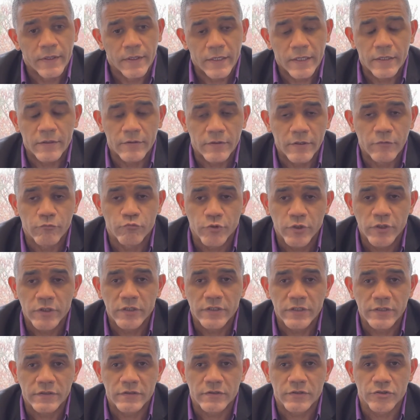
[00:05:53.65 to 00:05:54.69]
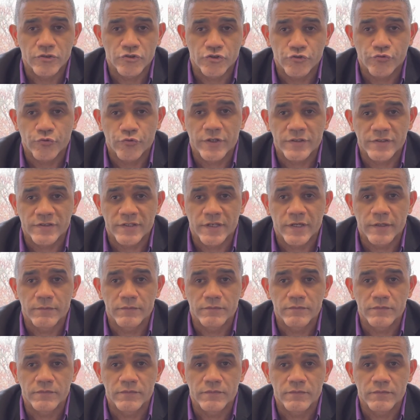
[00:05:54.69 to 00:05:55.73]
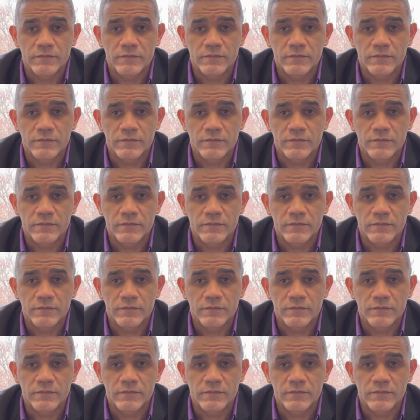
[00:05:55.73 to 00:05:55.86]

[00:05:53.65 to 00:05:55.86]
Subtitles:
it really constricts them.